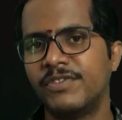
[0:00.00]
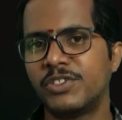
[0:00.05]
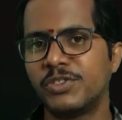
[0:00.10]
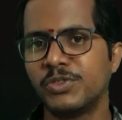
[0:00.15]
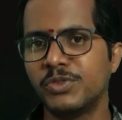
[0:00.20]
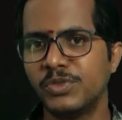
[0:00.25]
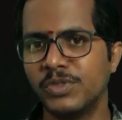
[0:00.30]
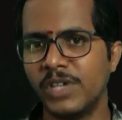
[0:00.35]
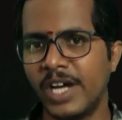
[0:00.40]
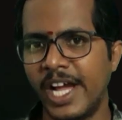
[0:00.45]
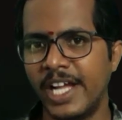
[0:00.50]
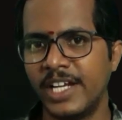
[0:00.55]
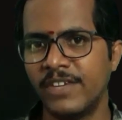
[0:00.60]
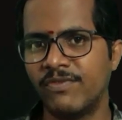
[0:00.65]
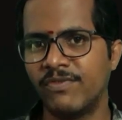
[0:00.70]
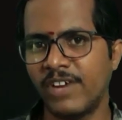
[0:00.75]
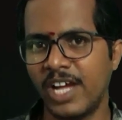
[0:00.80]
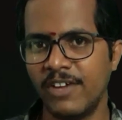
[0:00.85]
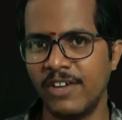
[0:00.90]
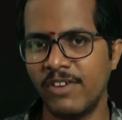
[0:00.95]
2 and
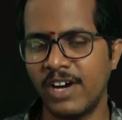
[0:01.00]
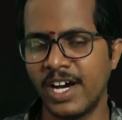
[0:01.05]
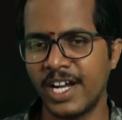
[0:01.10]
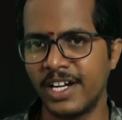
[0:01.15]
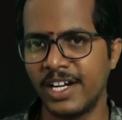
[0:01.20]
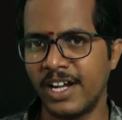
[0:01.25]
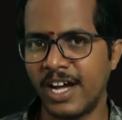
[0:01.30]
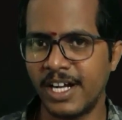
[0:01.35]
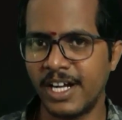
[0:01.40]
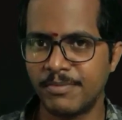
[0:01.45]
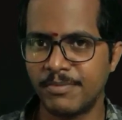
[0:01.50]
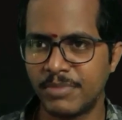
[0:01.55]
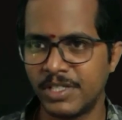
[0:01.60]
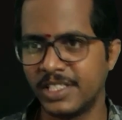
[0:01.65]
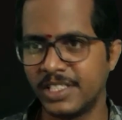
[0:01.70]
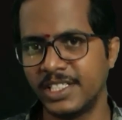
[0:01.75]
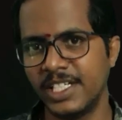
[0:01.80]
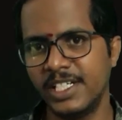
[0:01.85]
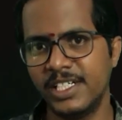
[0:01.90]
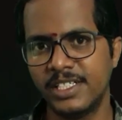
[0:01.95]
5 are not
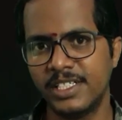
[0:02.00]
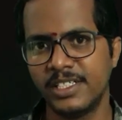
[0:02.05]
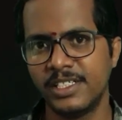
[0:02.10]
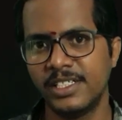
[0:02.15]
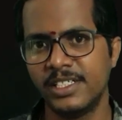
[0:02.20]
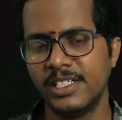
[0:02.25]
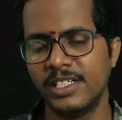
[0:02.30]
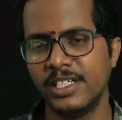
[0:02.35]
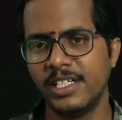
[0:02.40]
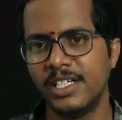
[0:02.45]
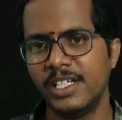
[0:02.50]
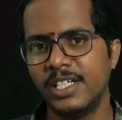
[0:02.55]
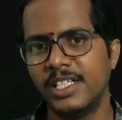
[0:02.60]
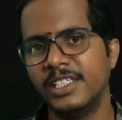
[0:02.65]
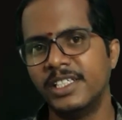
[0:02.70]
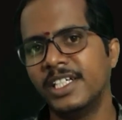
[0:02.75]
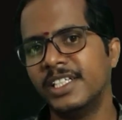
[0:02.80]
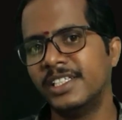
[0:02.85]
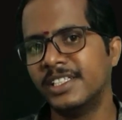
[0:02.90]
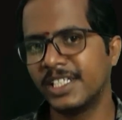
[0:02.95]
present,
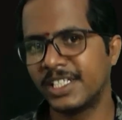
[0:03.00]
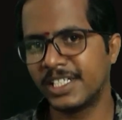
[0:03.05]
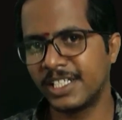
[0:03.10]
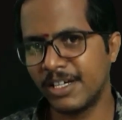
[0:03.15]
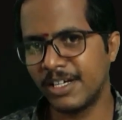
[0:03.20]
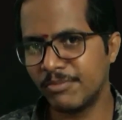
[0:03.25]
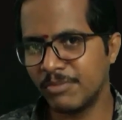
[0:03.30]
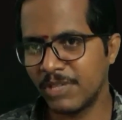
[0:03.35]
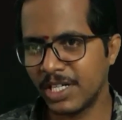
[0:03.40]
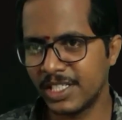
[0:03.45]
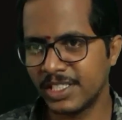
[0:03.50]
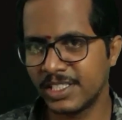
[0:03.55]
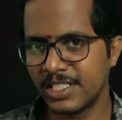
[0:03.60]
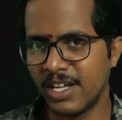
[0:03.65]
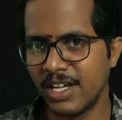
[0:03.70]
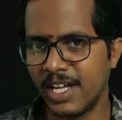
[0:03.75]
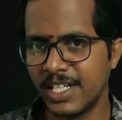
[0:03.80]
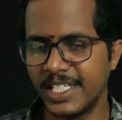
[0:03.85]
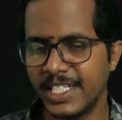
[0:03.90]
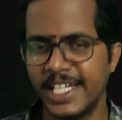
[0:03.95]
then that number is
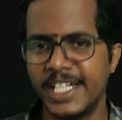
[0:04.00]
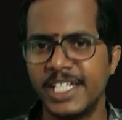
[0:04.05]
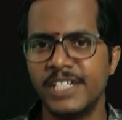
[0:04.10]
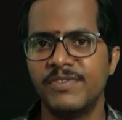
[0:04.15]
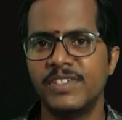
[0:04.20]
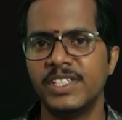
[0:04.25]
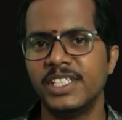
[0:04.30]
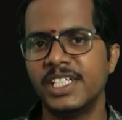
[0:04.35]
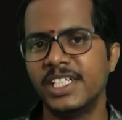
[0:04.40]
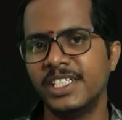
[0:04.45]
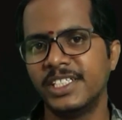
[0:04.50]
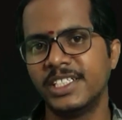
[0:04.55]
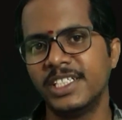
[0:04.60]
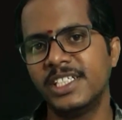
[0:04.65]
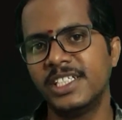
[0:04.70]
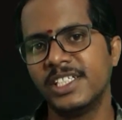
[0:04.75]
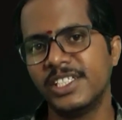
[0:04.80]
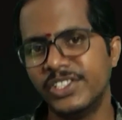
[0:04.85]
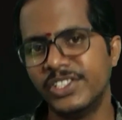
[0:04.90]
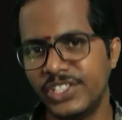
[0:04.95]
not end with the
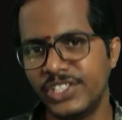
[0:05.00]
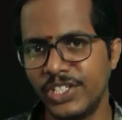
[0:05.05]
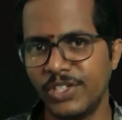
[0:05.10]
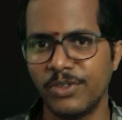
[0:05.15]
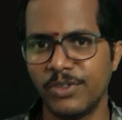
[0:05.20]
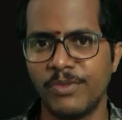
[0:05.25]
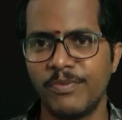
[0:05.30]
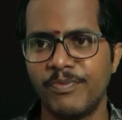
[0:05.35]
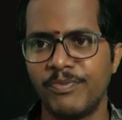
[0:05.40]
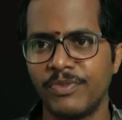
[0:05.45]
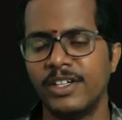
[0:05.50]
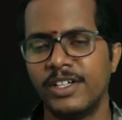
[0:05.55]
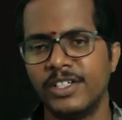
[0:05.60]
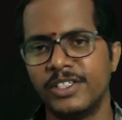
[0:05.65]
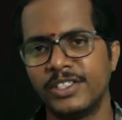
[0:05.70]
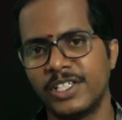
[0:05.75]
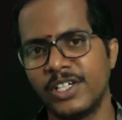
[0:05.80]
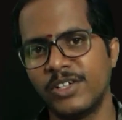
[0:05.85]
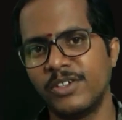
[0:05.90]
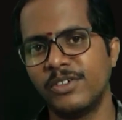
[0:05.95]
digit 0.
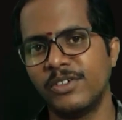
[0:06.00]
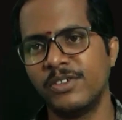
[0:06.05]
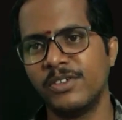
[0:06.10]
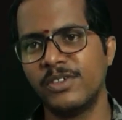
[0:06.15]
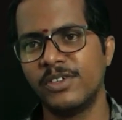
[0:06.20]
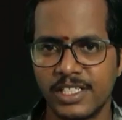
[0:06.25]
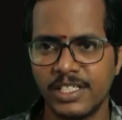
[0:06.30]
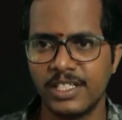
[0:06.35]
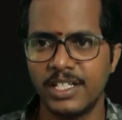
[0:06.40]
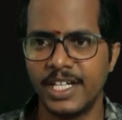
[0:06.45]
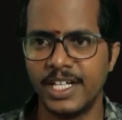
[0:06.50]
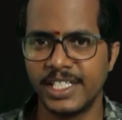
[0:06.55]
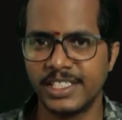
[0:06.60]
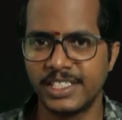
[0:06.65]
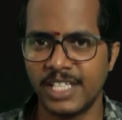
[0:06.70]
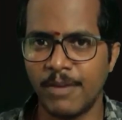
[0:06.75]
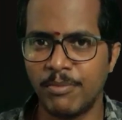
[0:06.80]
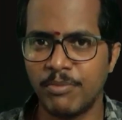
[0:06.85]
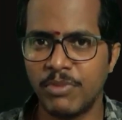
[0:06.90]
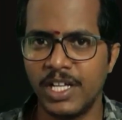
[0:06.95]
So let us
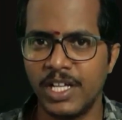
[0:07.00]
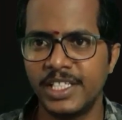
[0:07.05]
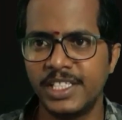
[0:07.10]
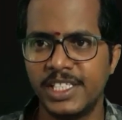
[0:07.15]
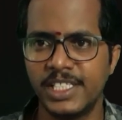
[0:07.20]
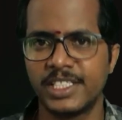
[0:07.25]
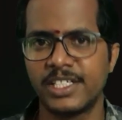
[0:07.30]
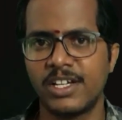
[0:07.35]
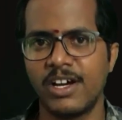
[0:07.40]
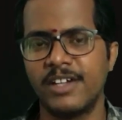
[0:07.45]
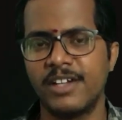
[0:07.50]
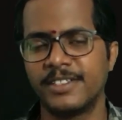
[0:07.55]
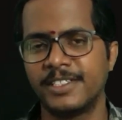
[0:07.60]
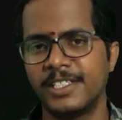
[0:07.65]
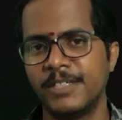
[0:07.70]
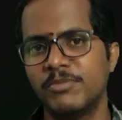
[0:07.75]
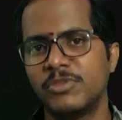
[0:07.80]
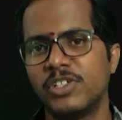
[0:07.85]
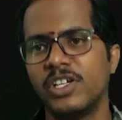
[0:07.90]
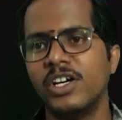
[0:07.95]
apply this
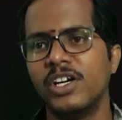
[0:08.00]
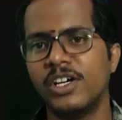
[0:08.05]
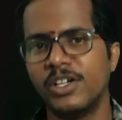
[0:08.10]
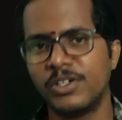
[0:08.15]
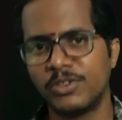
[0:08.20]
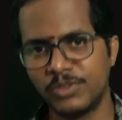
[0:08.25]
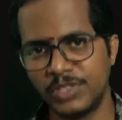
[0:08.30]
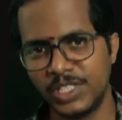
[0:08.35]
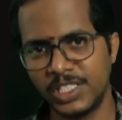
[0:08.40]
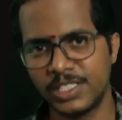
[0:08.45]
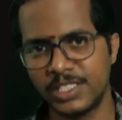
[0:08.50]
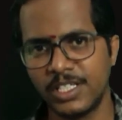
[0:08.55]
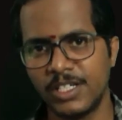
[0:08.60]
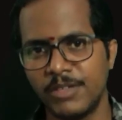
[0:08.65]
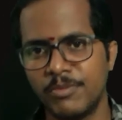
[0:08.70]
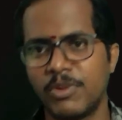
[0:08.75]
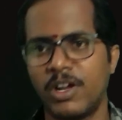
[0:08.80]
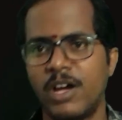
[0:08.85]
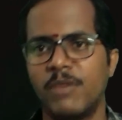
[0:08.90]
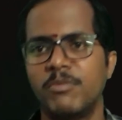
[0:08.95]
concept to this
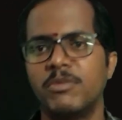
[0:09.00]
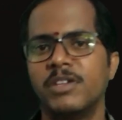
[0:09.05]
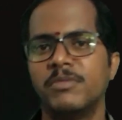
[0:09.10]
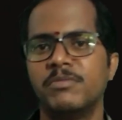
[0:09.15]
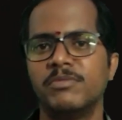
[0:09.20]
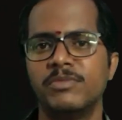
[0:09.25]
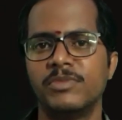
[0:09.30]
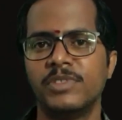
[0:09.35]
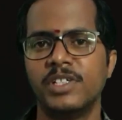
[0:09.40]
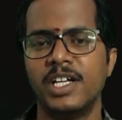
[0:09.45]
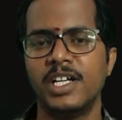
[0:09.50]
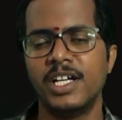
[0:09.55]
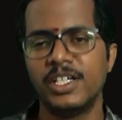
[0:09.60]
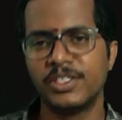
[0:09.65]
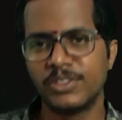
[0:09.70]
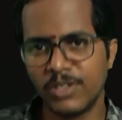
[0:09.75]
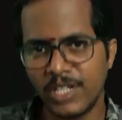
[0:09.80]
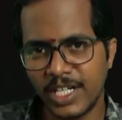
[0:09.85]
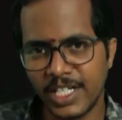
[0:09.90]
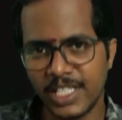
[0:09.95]
problem. So
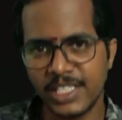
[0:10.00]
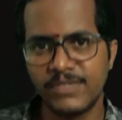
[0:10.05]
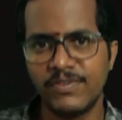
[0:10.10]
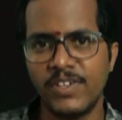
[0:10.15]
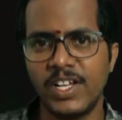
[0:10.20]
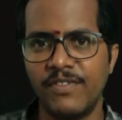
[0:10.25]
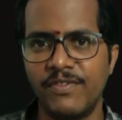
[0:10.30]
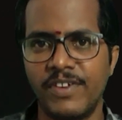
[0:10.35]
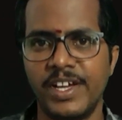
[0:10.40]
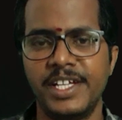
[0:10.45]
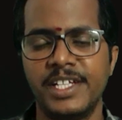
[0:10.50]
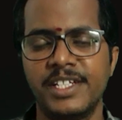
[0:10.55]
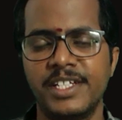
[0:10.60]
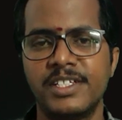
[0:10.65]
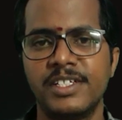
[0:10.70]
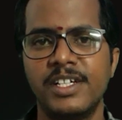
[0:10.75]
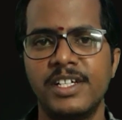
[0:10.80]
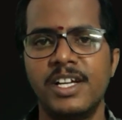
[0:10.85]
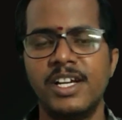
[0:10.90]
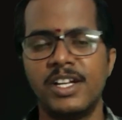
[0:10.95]
let us verify it.
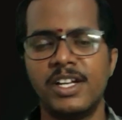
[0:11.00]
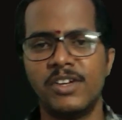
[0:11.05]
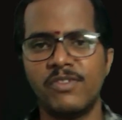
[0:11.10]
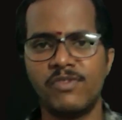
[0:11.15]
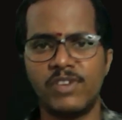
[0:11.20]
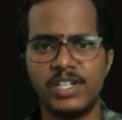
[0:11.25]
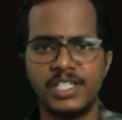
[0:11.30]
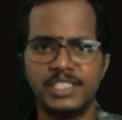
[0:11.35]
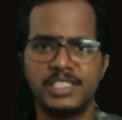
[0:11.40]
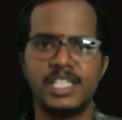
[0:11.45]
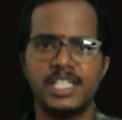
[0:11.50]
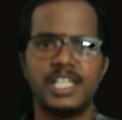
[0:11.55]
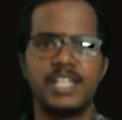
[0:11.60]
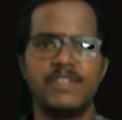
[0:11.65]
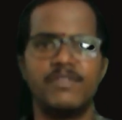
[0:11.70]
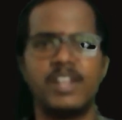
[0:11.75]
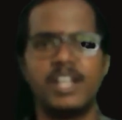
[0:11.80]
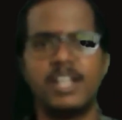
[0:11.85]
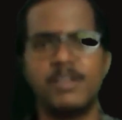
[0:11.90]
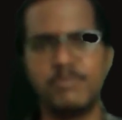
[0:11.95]
Now what is the
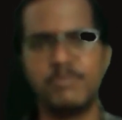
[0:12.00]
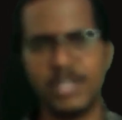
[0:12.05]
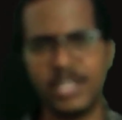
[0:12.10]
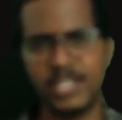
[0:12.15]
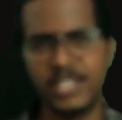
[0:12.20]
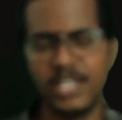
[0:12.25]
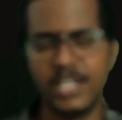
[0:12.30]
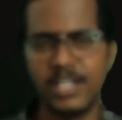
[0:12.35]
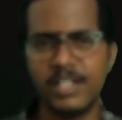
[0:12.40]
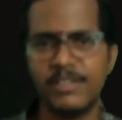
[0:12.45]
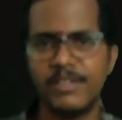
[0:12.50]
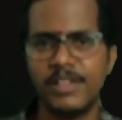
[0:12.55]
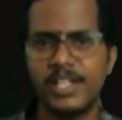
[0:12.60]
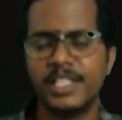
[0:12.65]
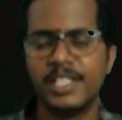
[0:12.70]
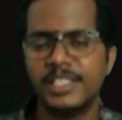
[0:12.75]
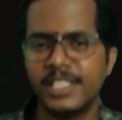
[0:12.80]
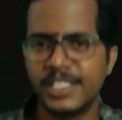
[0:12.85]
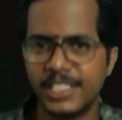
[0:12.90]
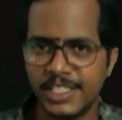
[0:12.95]
given number here?
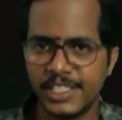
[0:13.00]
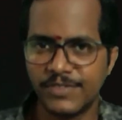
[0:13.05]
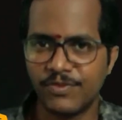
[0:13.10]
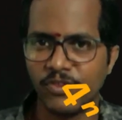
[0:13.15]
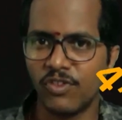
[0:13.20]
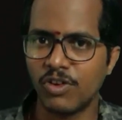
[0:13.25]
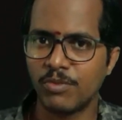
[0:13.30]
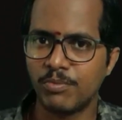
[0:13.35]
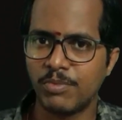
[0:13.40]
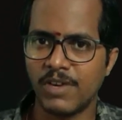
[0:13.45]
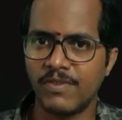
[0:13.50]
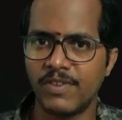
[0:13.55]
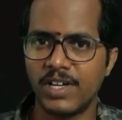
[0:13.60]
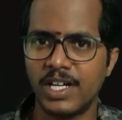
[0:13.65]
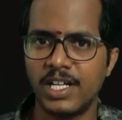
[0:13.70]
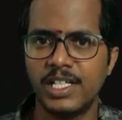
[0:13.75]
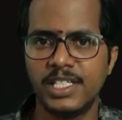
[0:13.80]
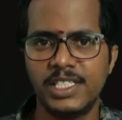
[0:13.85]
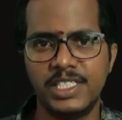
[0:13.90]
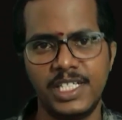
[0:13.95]
That is 4 power
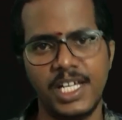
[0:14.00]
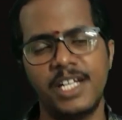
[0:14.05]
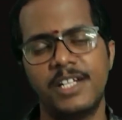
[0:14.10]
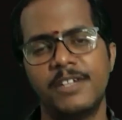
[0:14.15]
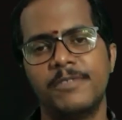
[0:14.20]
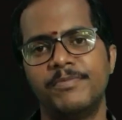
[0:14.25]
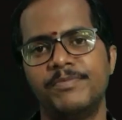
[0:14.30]
n.